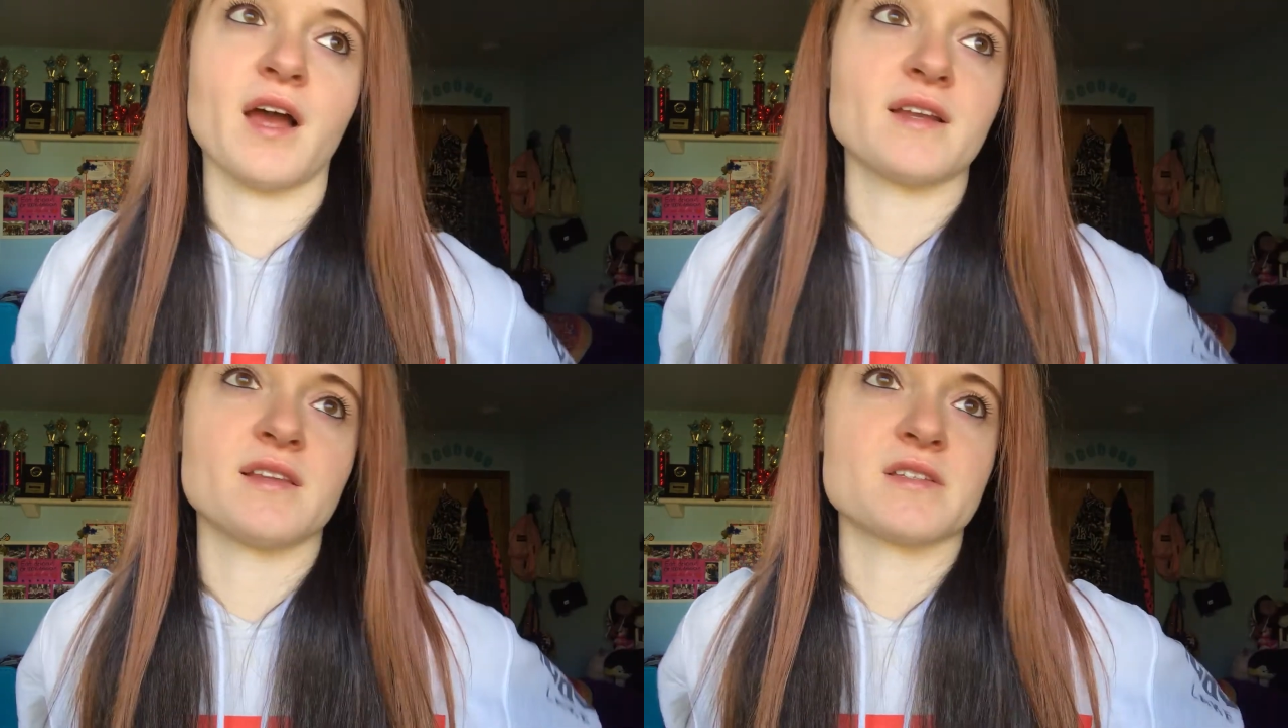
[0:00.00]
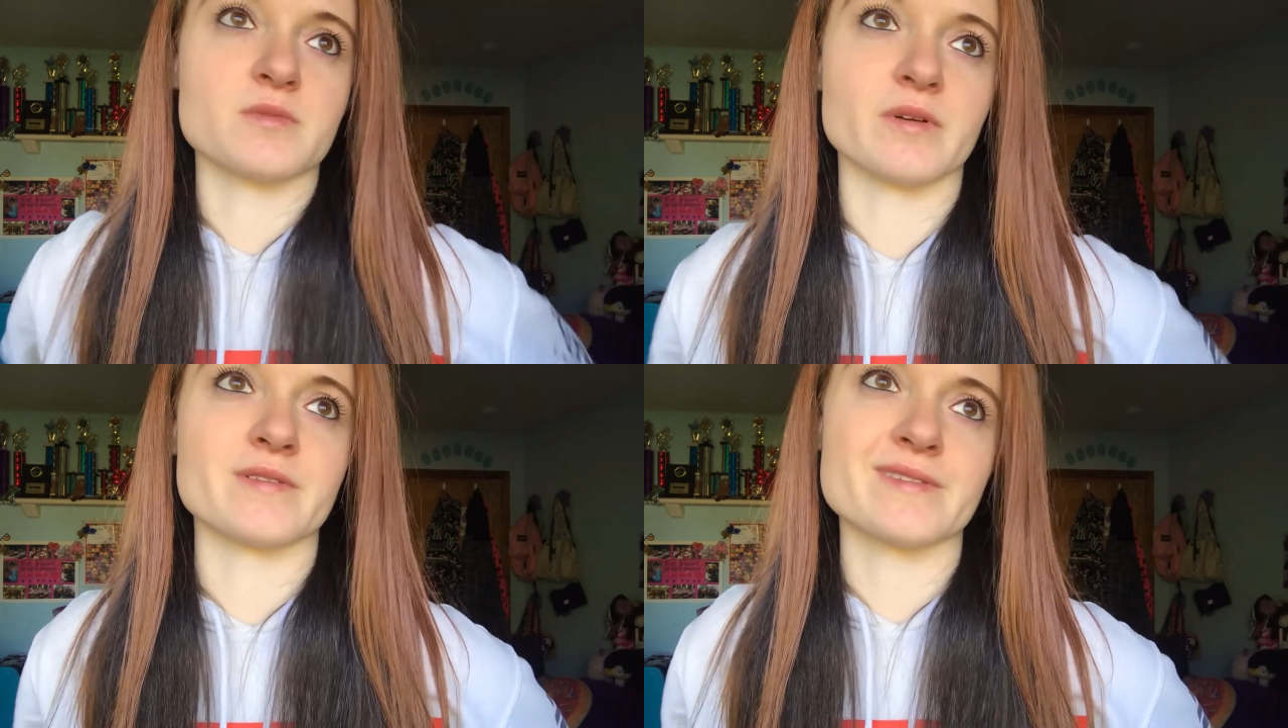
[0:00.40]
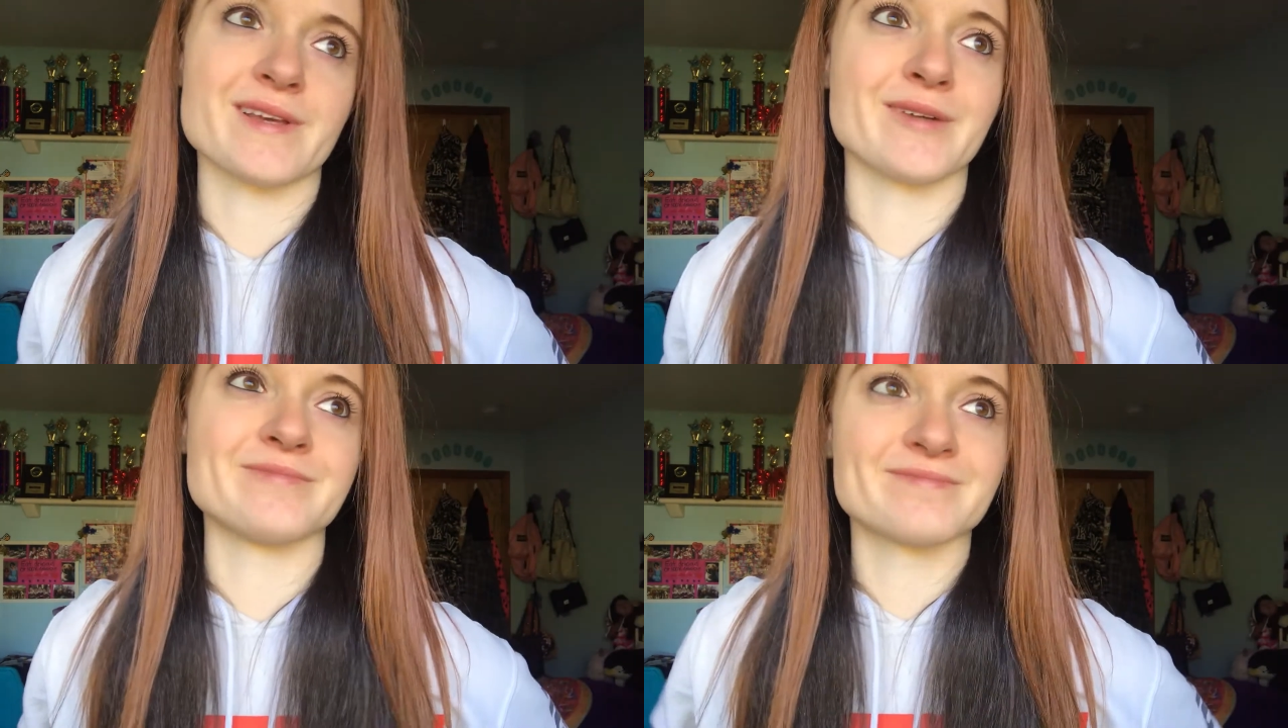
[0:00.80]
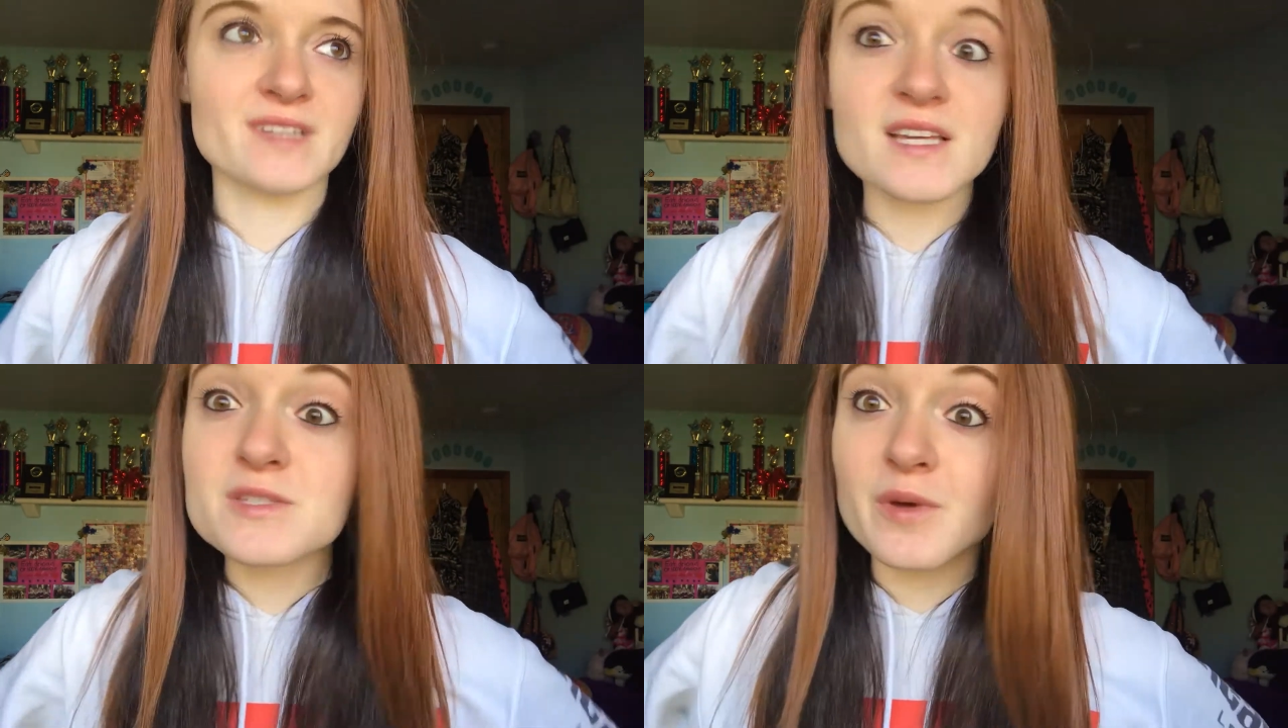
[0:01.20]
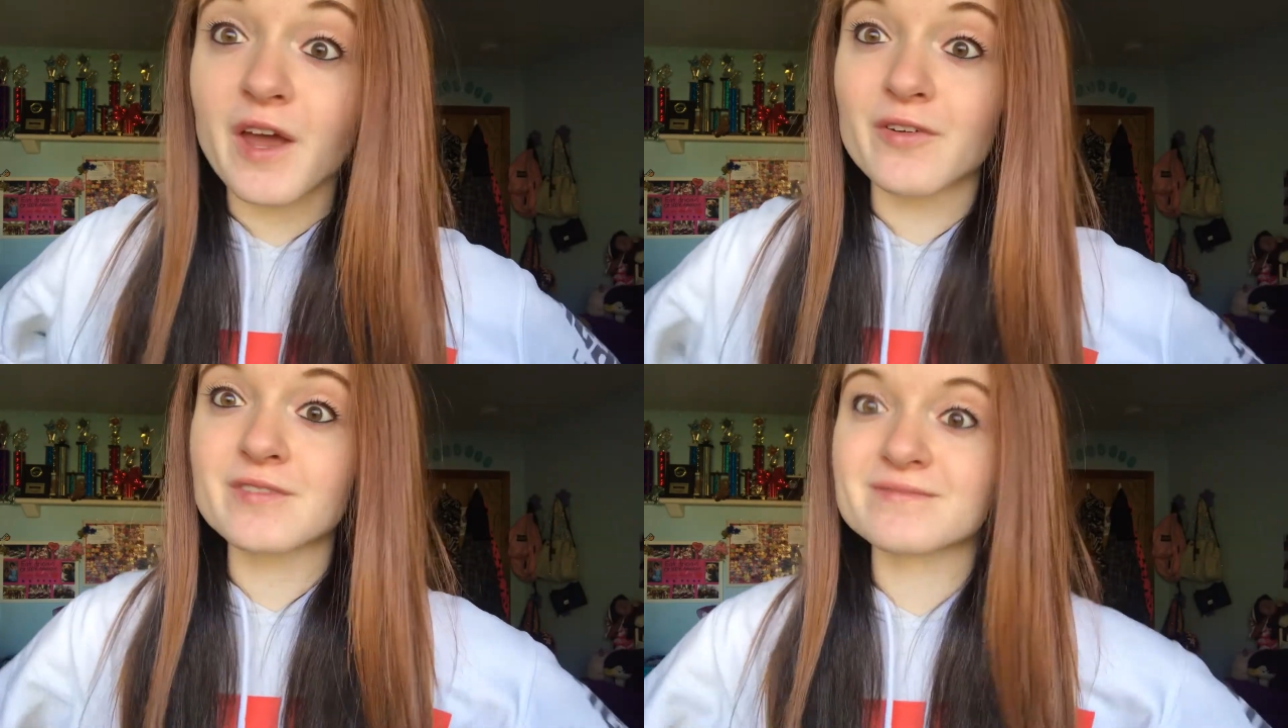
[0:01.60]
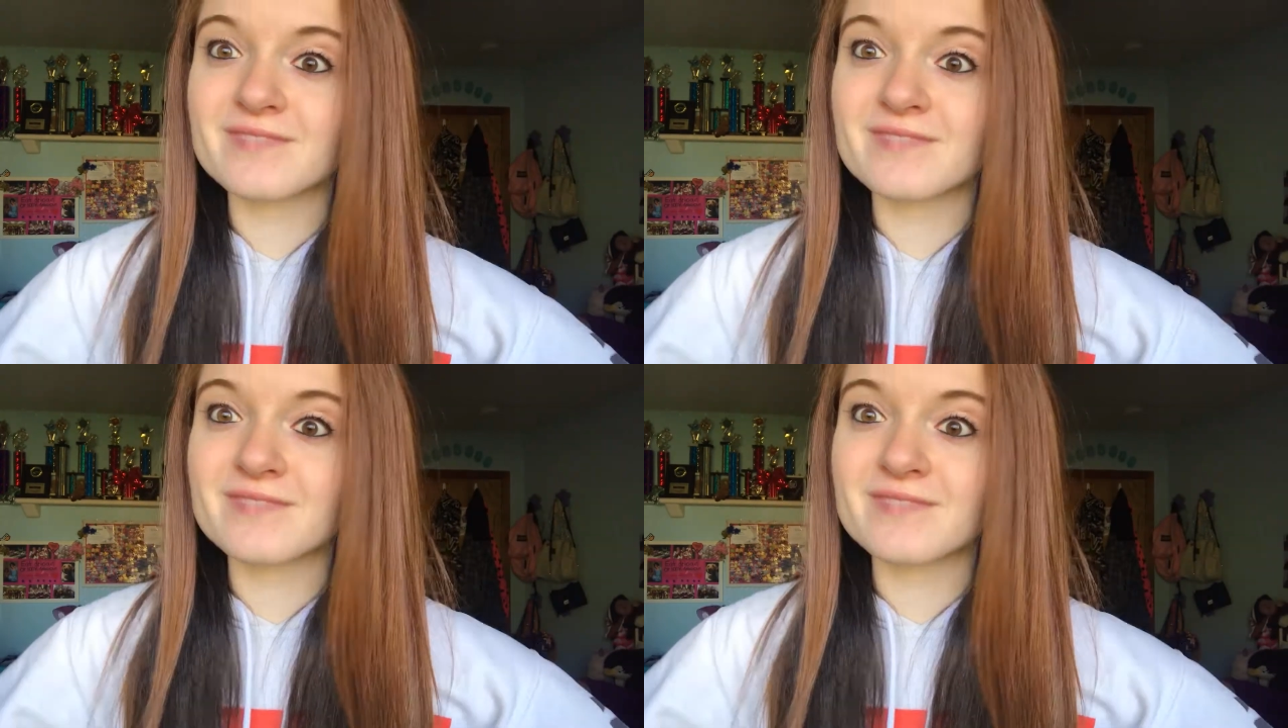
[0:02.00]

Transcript: I did this one, so it's whatever.